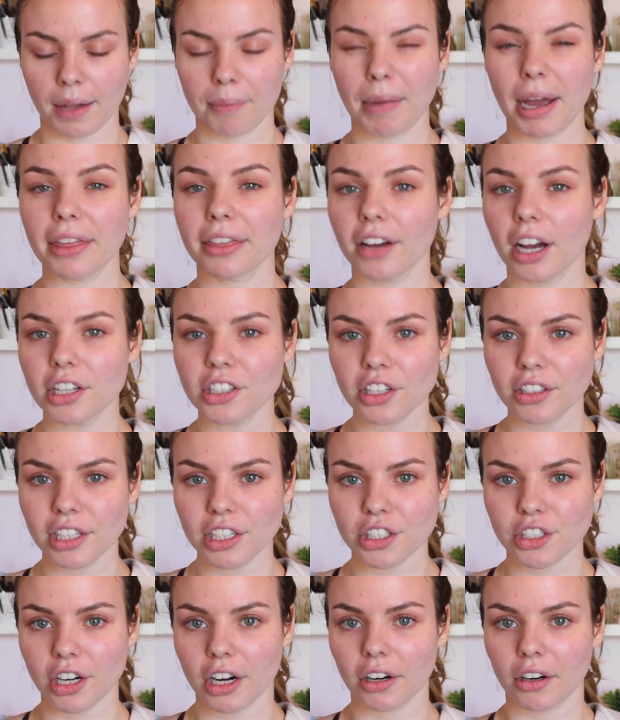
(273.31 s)
My thoughts on
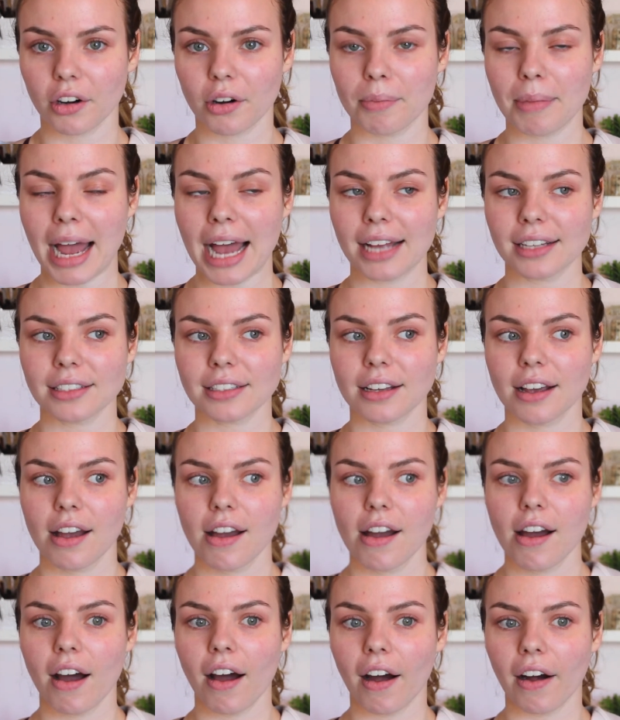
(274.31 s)
this charcoal mask
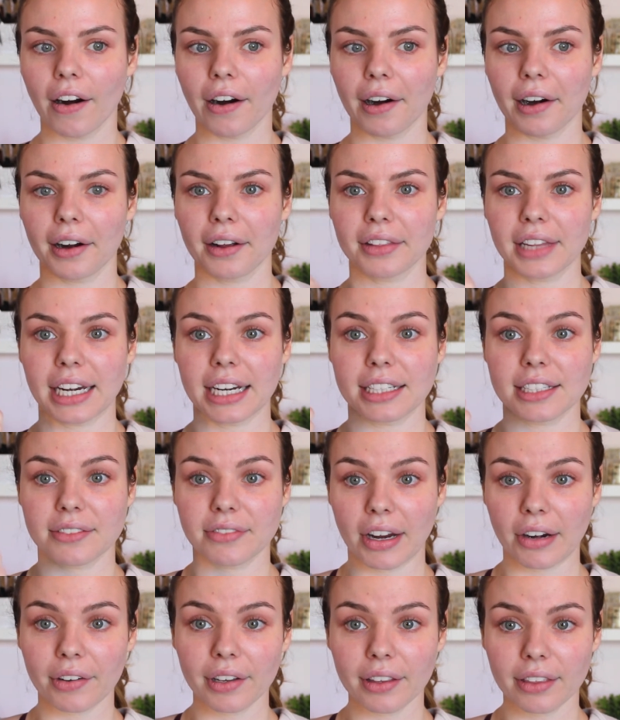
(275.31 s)
are that it's
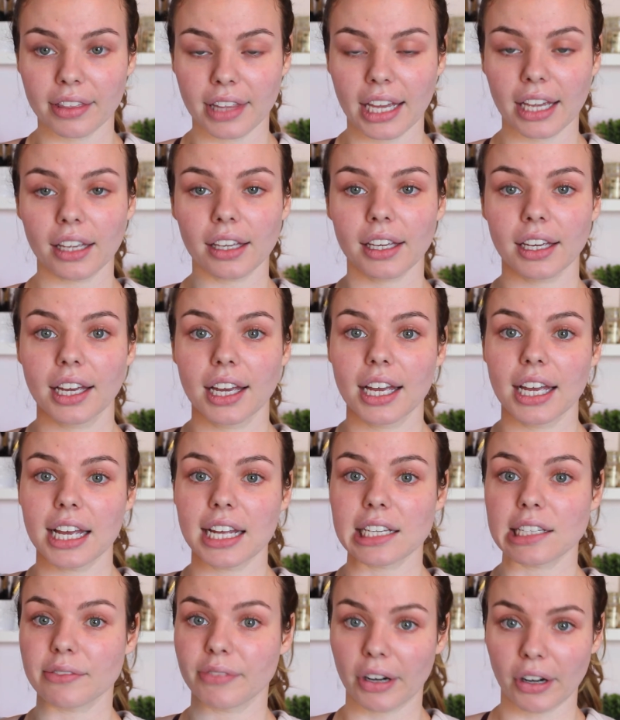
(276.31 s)
very thick,
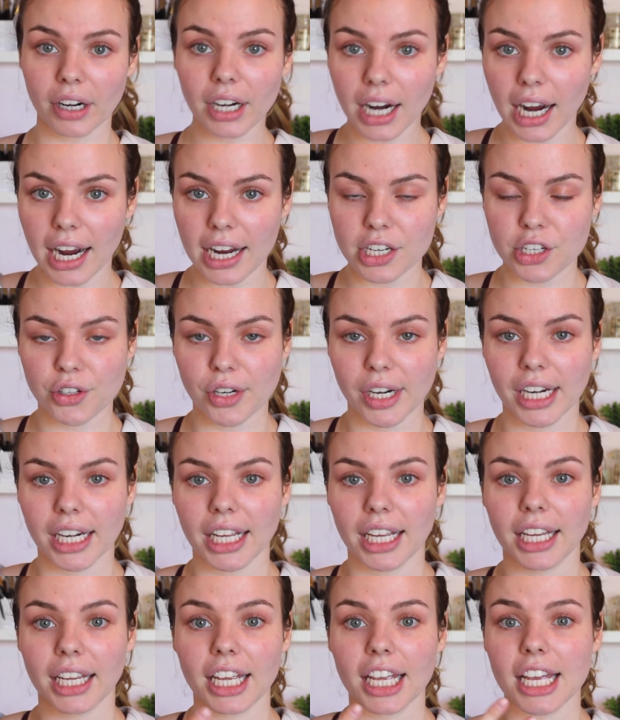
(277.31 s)
it's very
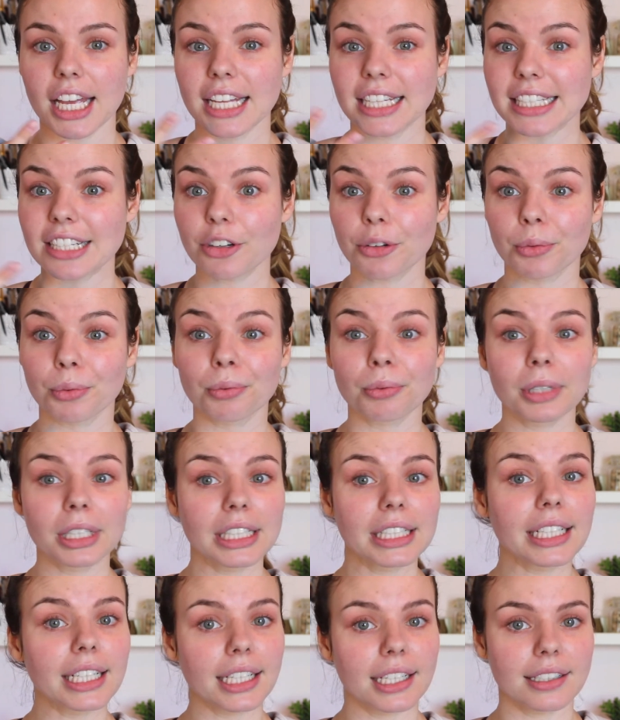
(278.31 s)
hydrating, it's
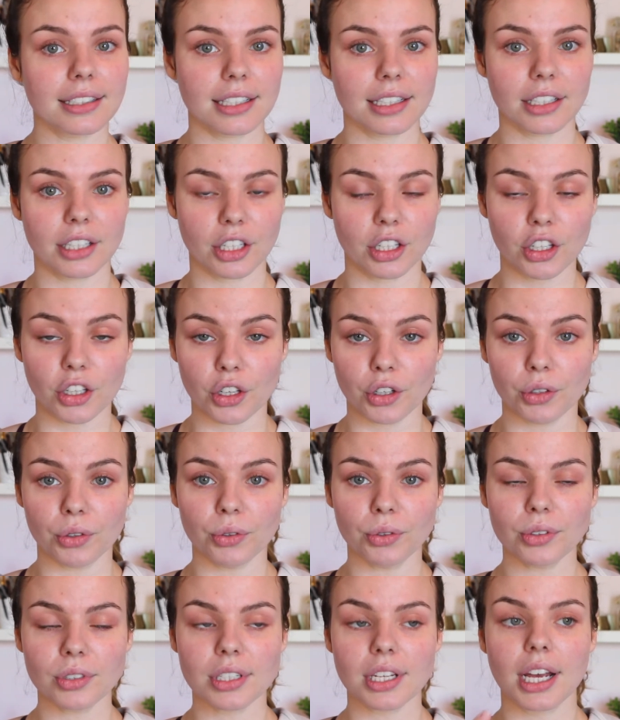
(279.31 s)
really easy to
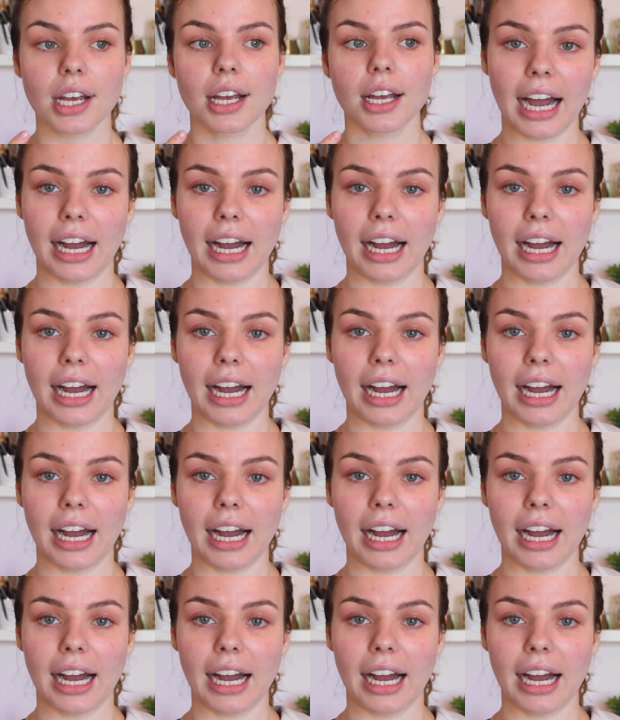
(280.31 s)
use.